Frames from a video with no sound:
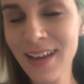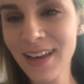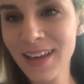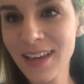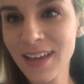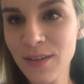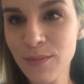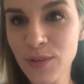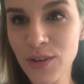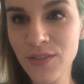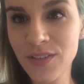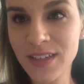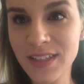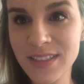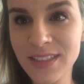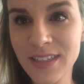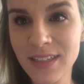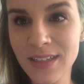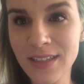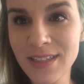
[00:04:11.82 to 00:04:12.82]
I came over to
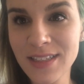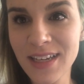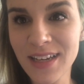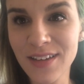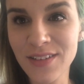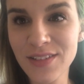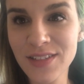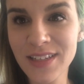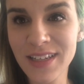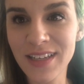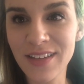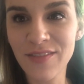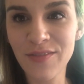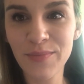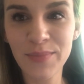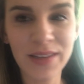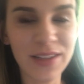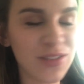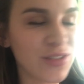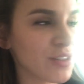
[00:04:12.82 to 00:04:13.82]
Dylan's house to give
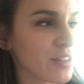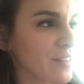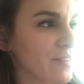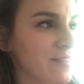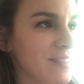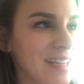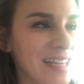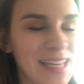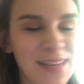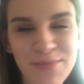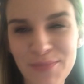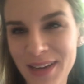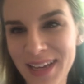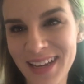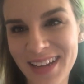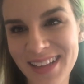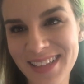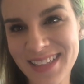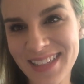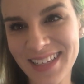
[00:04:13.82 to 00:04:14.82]
Peach her flea
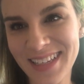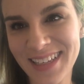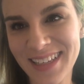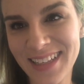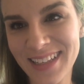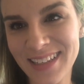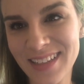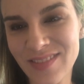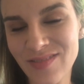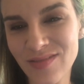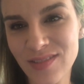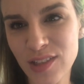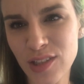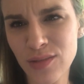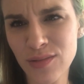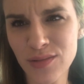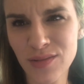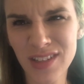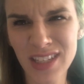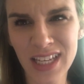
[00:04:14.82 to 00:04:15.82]
medicine.
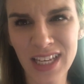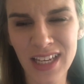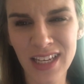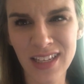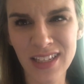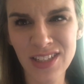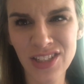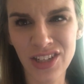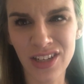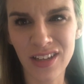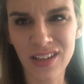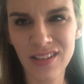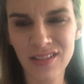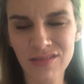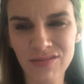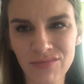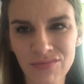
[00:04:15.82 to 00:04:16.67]
She was really itchy.